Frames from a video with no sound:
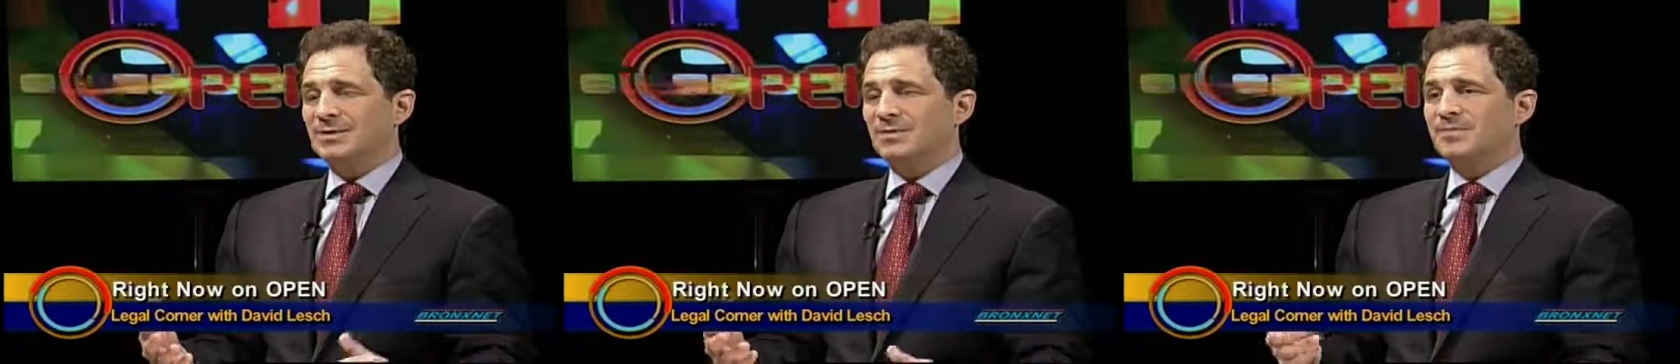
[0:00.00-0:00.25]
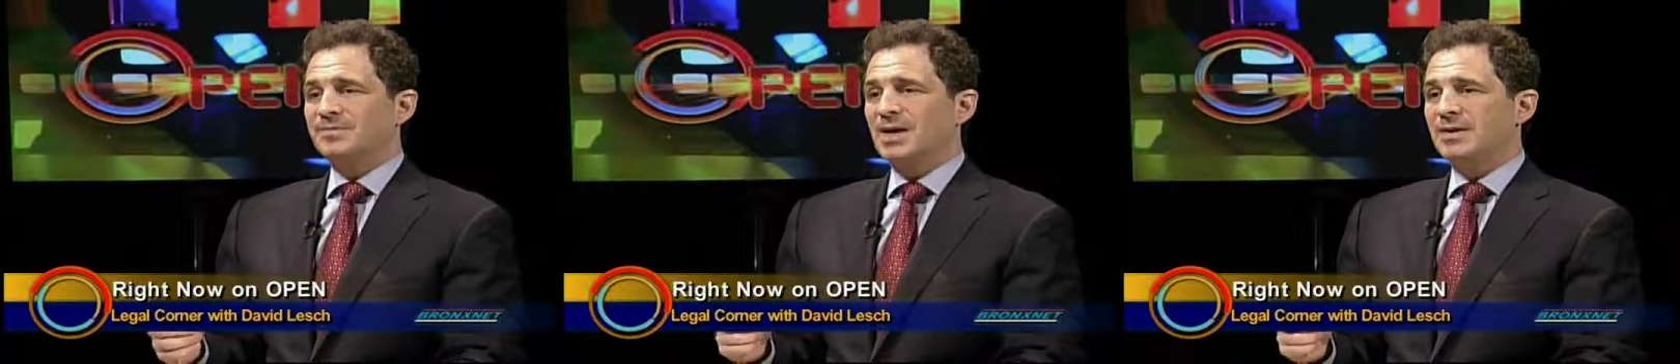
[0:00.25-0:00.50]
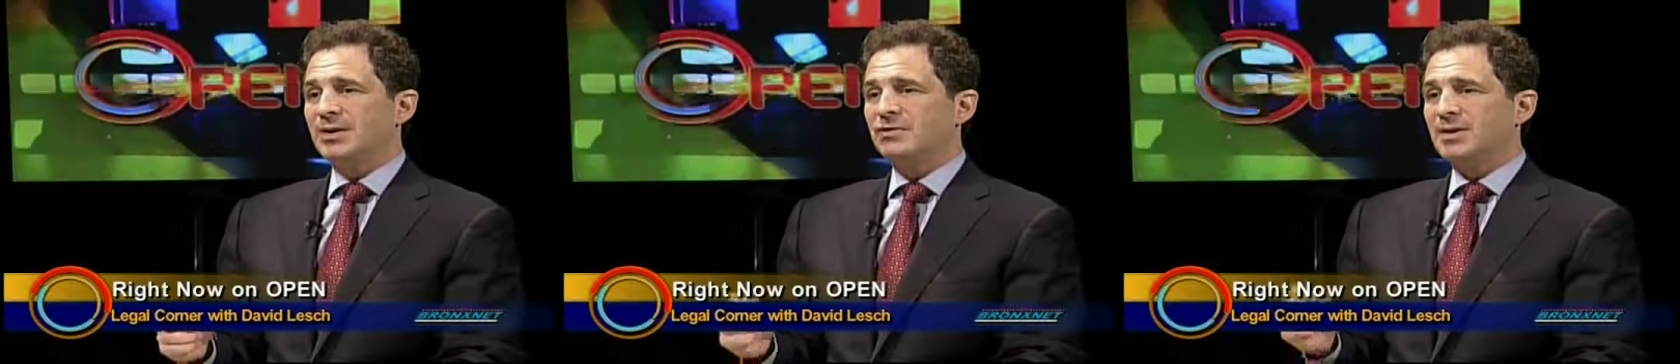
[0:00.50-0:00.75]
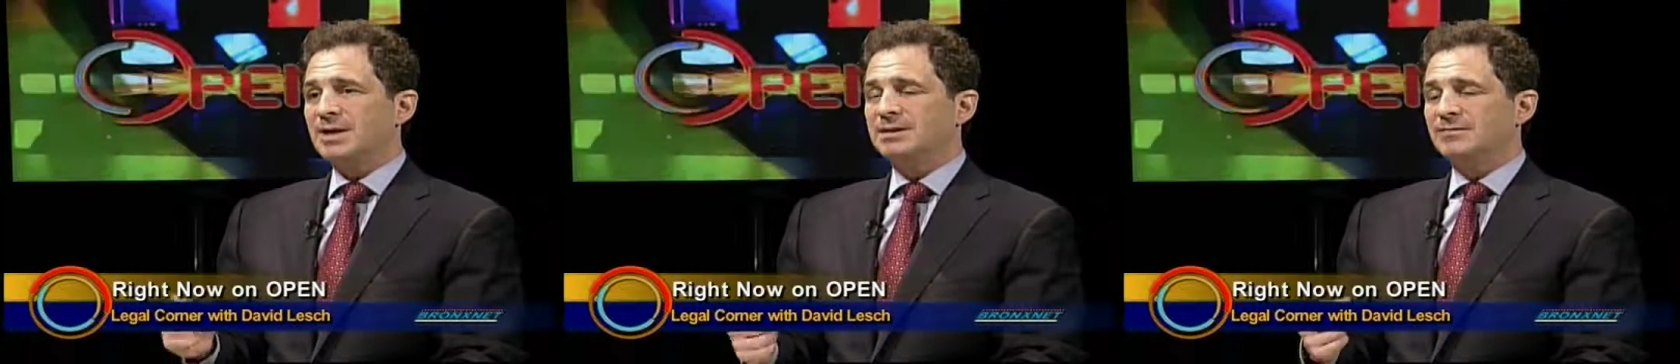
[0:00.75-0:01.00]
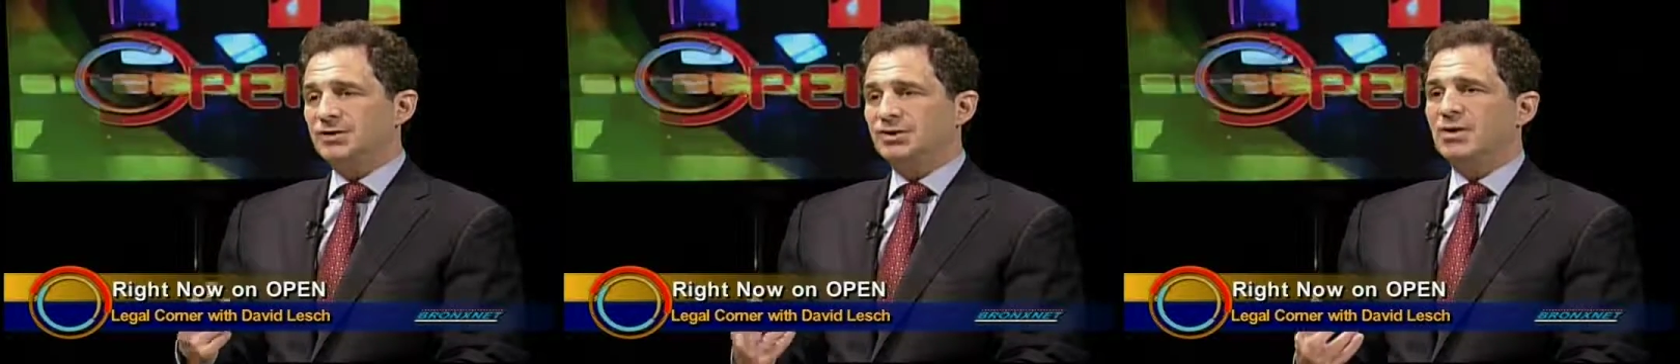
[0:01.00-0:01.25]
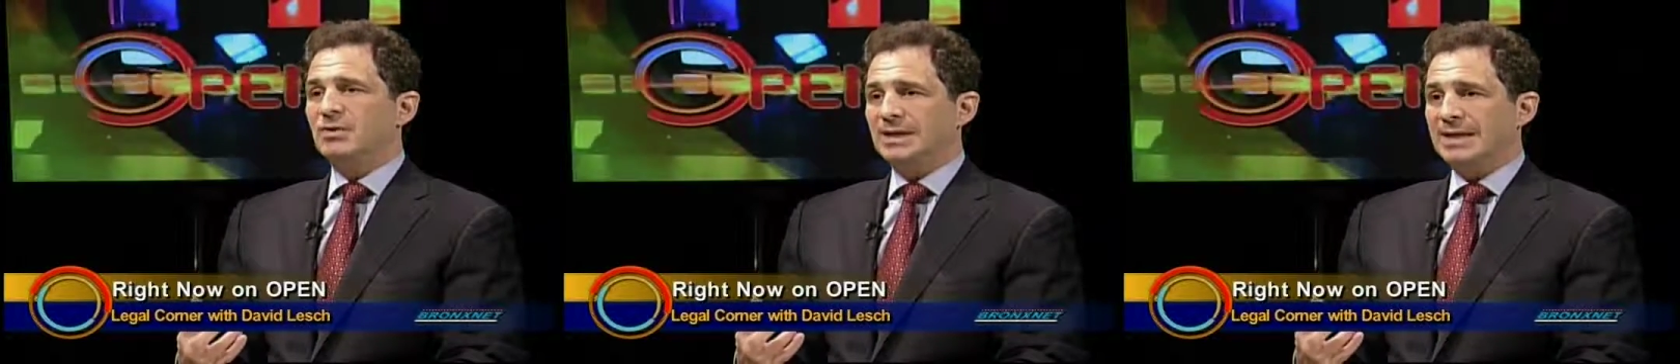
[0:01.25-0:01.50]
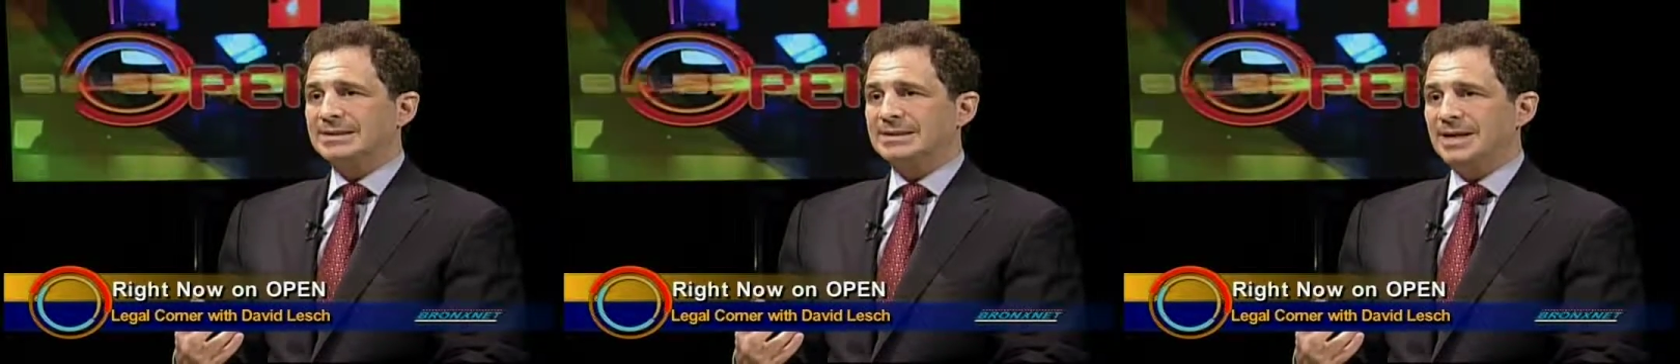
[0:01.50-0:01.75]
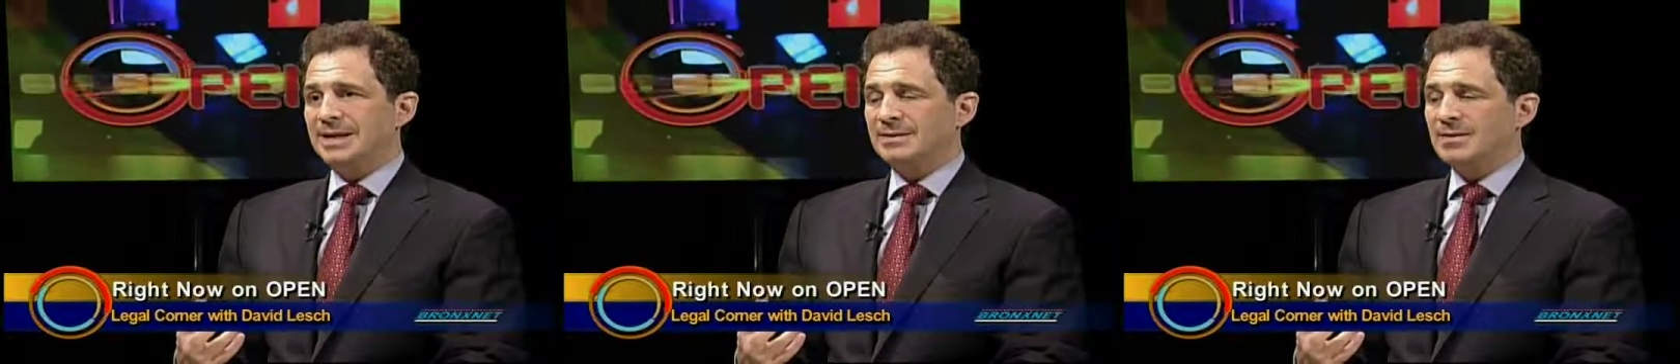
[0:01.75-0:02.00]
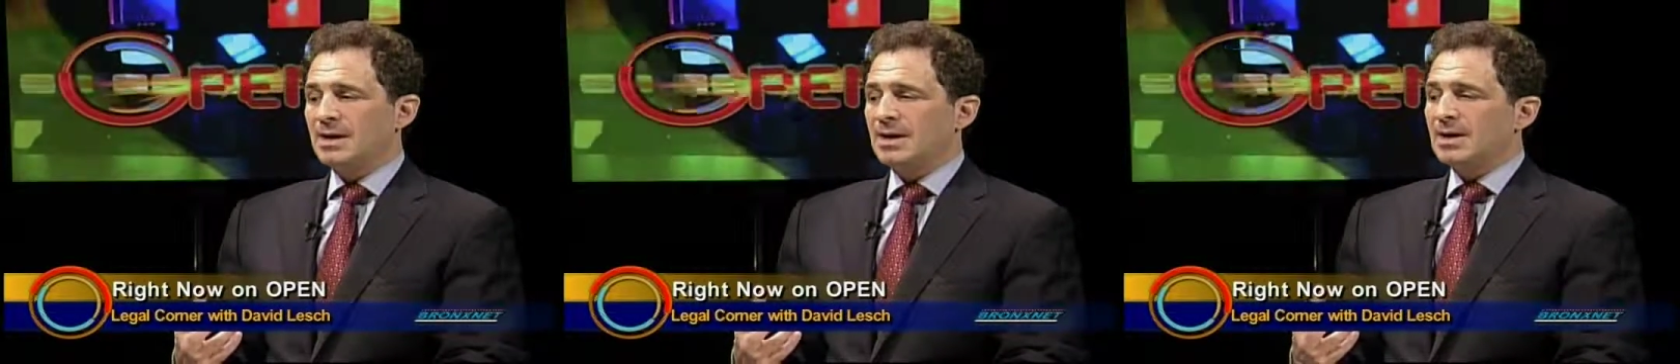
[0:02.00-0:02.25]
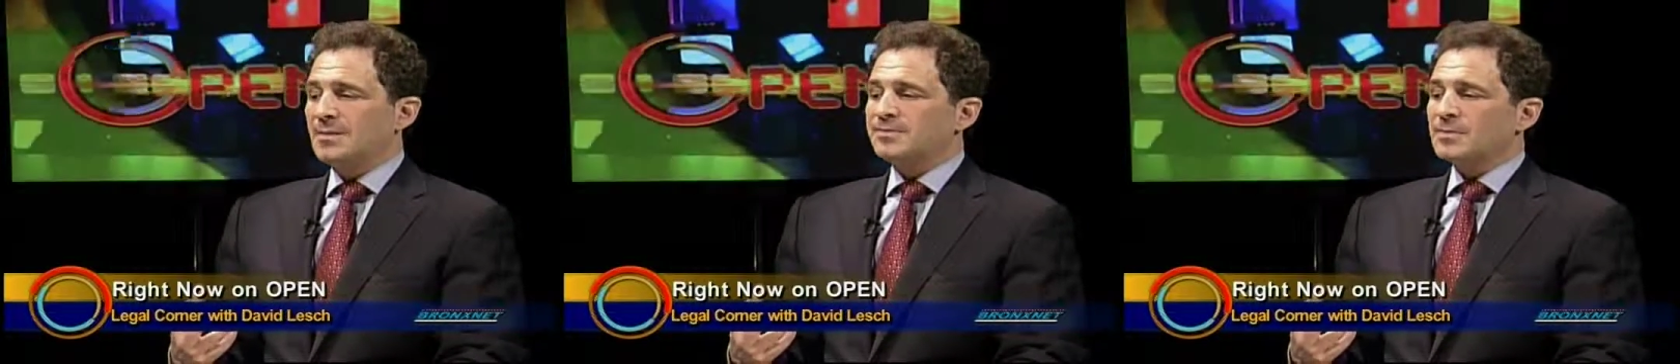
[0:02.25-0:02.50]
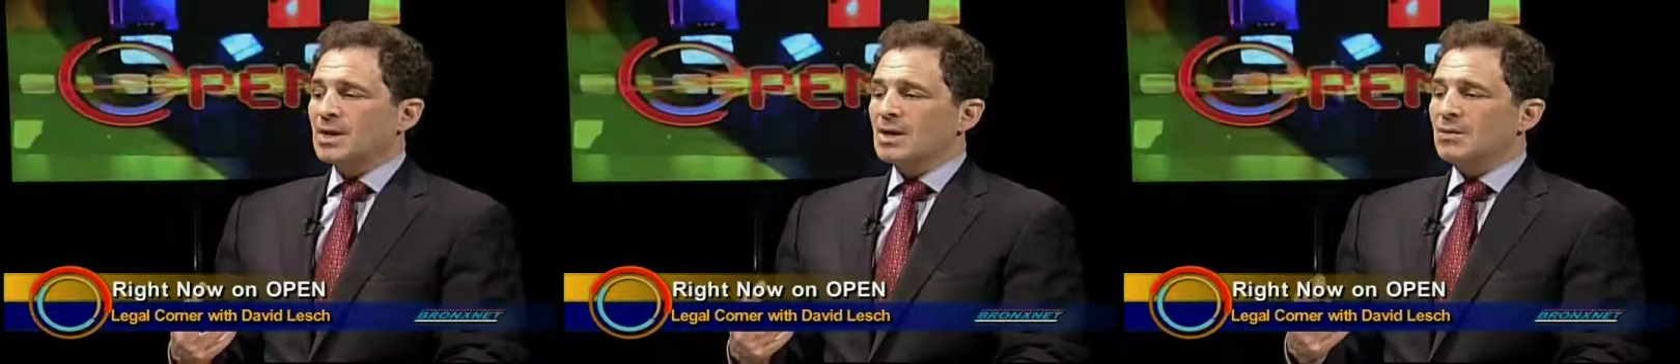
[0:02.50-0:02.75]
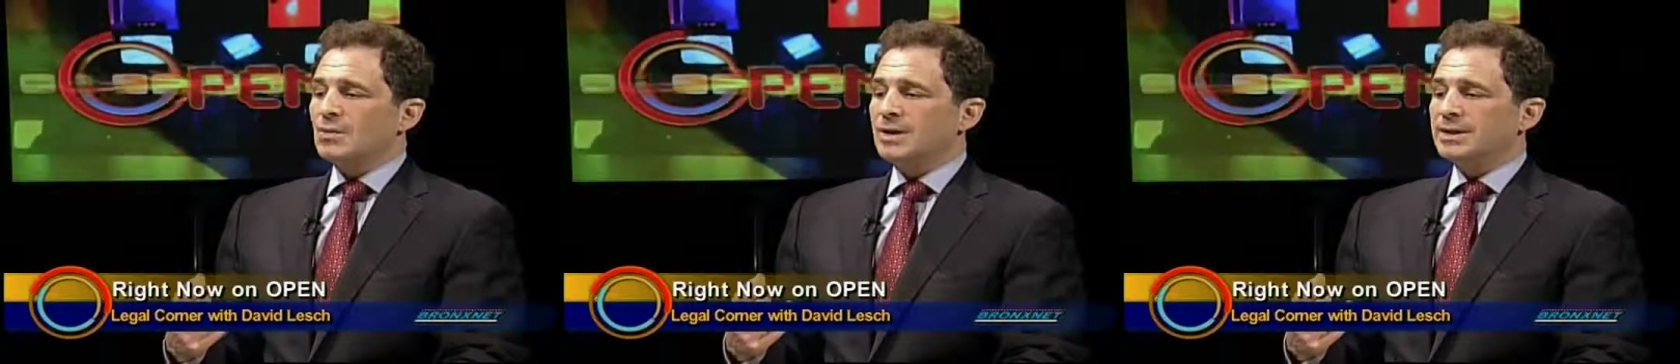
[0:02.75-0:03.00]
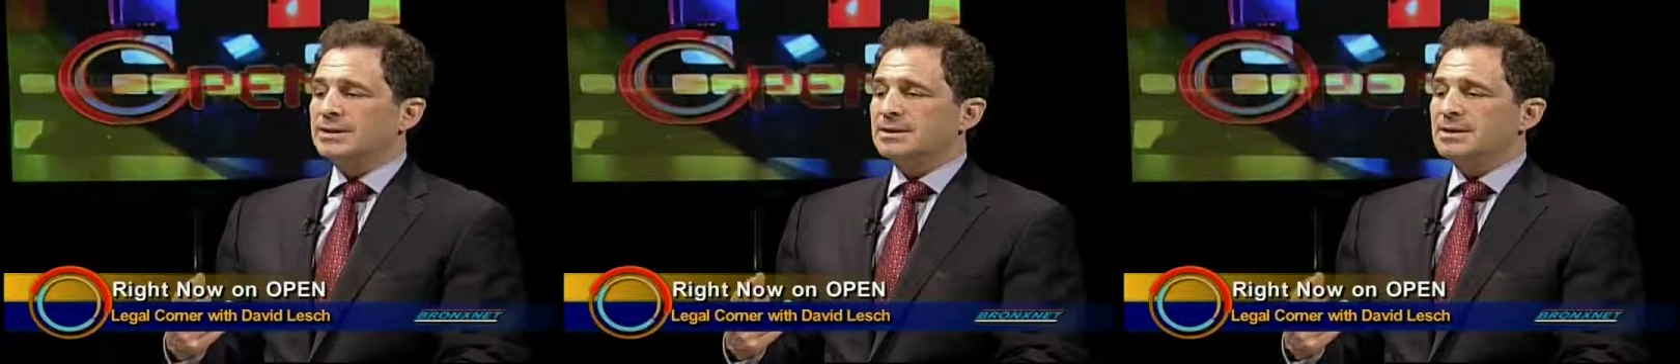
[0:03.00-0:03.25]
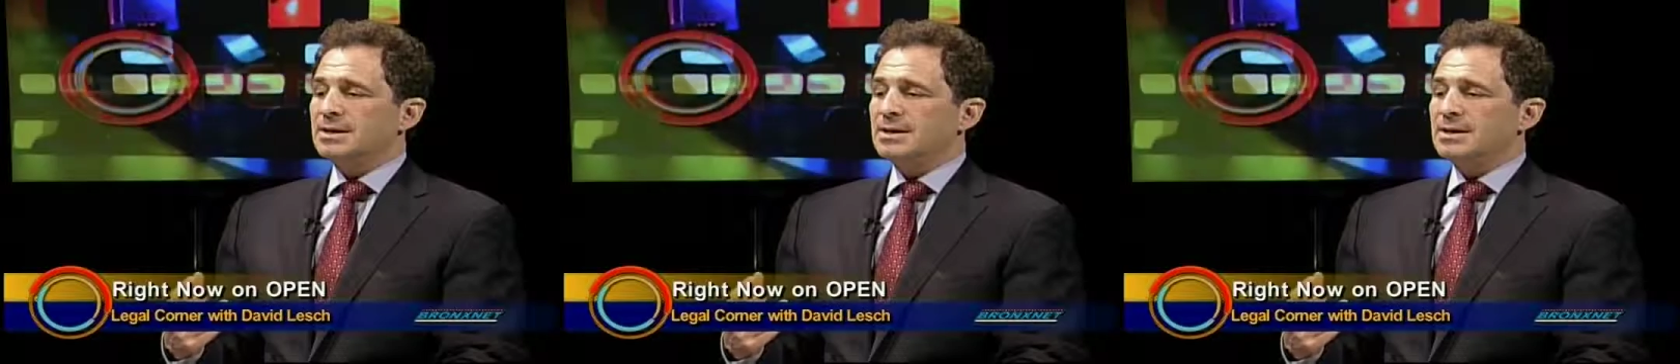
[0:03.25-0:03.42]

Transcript: So the crux of the show last night was